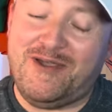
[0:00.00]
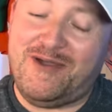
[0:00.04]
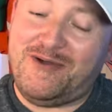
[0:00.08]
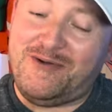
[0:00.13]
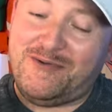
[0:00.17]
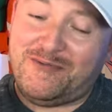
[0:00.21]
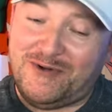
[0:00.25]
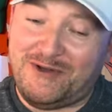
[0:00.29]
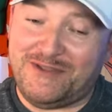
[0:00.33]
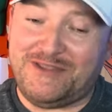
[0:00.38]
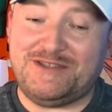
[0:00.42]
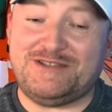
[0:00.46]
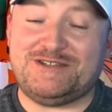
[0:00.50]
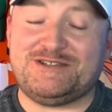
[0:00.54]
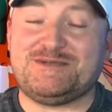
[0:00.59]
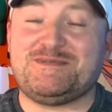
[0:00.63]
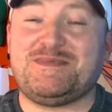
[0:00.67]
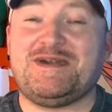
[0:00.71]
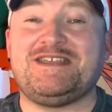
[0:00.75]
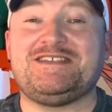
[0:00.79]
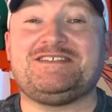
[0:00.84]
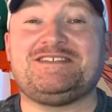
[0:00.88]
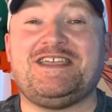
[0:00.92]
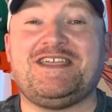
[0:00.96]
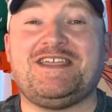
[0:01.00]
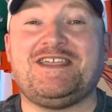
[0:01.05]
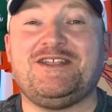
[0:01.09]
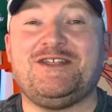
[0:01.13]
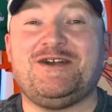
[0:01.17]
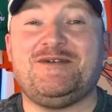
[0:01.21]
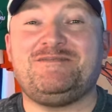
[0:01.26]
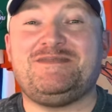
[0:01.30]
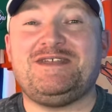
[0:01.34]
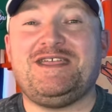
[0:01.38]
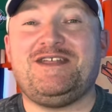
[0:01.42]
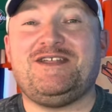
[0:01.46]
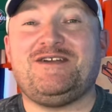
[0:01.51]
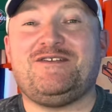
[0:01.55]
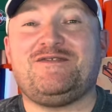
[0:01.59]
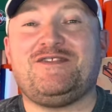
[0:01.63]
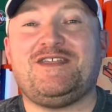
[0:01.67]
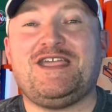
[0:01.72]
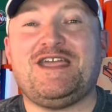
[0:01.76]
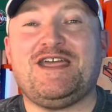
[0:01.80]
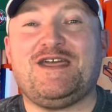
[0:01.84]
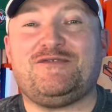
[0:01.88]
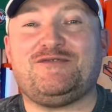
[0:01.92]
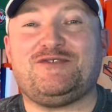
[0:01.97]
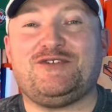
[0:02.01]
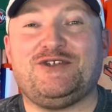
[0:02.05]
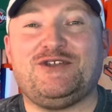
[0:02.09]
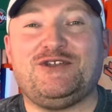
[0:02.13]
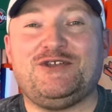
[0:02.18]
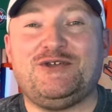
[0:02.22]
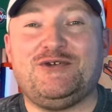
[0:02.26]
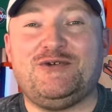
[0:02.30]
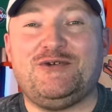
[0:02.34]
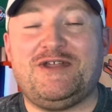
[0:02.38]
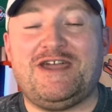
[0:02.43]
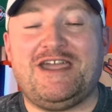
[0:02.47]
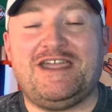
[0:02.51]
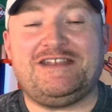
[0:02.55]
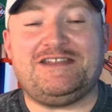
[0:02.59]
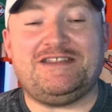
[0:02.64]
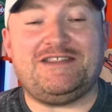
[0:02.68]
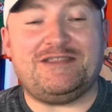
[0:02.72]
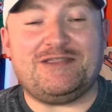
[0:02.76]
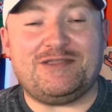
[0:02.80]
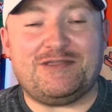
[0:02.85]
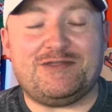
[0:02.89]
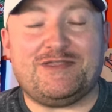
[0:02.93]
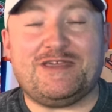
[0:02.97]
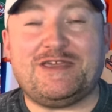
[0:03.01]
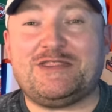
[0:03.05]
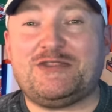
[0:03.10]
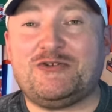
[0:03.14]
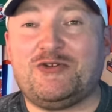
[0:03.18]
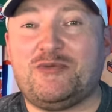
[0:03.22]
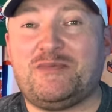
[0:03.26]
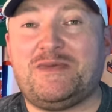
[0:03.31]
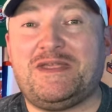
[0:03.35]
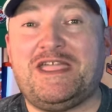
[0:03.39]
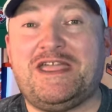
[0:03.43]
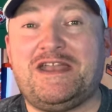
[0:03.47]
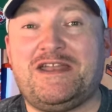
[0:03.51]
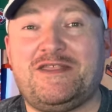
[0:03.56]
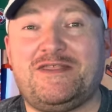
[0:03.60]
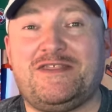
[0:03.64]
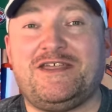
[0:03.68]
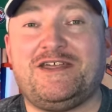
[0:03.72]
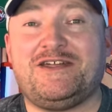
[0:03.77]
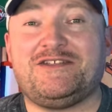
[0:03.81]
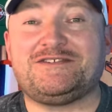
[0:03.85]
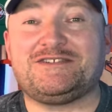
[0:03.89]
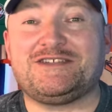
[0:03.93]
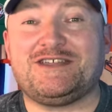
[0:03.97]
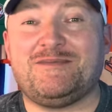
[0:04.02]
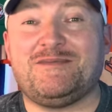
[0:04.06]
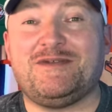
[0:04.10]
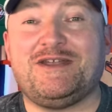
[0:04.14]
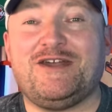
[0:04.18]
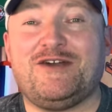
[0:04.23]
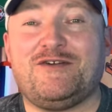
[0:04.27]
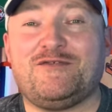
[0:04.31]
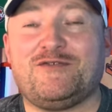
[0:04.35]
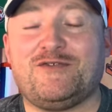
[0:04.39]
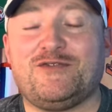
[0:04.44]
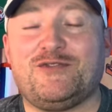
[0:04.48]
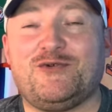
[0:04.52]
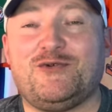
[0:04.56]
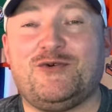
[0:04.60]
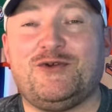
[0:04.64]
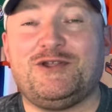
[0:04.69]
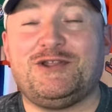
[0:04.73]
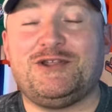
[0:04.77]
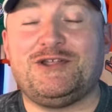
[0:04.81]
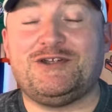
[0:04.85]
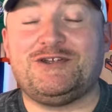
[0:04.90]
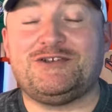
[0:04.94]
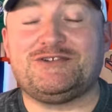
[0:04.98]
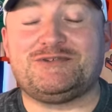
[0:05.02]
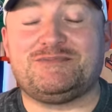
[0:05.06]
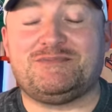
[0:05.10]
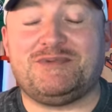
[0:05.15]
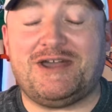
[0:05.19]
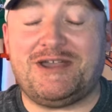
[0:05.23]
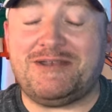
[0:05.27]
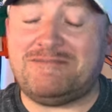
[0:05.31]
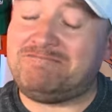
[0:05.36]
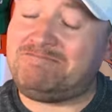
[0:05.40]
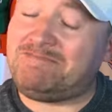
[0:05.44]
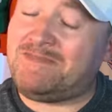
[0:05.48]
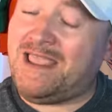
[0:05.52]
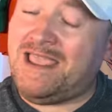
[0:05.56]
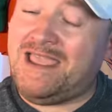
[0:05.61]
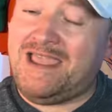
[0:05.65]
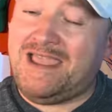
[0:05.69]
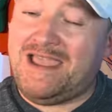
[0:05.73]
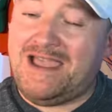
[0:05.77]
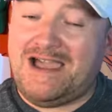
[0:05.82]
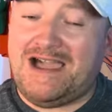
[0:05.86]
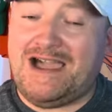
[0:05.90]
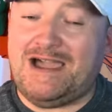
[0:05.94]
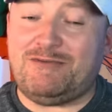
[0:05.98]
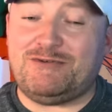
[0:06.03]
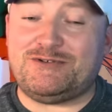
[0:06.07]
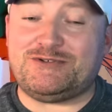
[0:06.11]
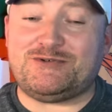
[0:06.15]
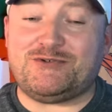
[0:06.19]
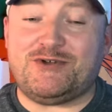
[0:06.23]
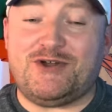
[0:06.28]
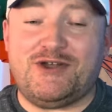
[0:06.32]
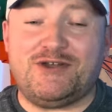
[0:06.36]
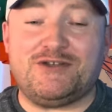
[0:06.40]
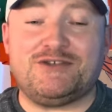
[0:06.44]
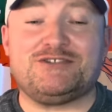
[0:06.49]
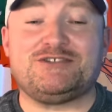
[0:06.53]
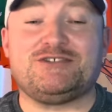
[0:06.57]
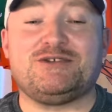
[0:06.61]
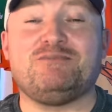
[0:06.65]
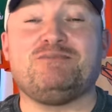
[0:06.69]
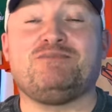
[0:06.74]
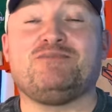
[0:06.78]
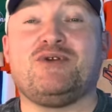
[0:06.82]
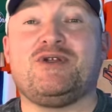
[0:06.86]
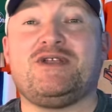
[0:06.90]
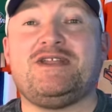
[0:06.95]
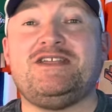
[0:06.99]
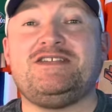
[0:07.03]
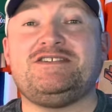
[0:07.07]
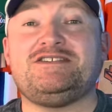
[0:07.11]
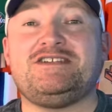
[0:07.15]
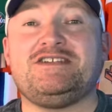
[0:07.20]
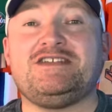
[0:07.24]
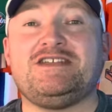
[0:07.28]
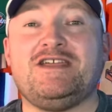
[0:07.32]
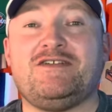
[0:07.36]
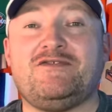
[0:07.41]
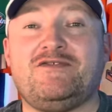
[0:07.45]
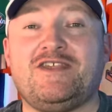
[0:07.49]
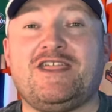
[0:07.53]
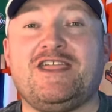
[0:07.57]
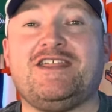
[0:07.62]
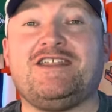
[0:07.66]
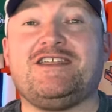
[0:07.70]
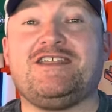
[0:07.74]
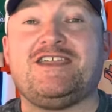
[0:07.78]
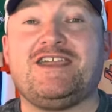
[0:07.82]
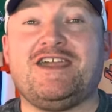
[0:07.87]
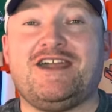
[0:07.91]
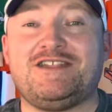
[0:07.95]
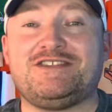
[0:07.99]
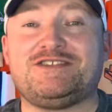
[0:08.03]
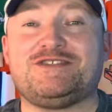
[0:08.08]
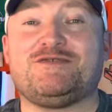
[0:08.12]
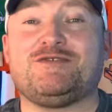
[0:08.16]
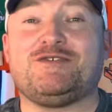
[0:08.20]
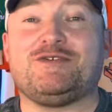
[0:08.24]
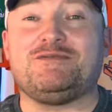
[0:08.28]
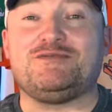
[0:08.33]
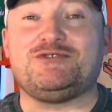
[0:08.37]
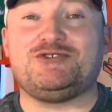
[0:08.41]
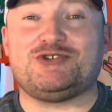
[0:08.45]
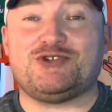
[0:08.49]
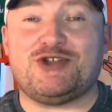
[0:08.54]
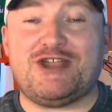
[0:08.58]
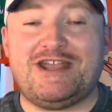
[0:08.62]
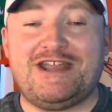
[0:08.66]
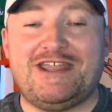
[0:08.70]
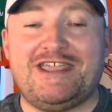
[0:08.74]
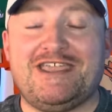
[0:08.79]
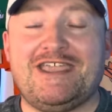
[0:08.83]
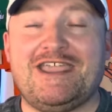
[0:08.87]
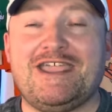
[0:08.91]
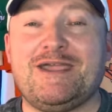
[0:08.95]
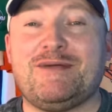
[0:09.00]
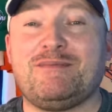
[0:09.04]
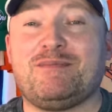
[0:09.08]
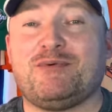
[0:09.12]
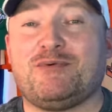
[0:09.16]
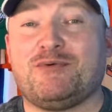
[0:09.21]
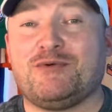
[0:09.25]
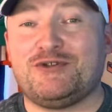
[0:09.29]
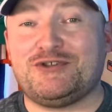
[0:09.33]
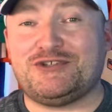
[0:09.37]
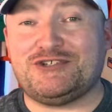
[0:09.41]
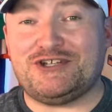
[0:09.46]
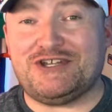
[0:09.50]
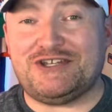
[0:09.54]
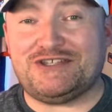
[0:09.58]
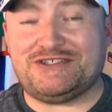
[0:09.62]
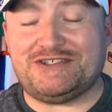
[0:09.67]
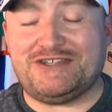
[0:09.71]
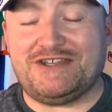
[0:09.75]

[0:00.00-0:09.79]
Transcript: Well, this is my second update of the afternoon. I didn't think there would be anything else coming out for the Oilers, but I was wrong. Some pretty significant cuts from training camp were just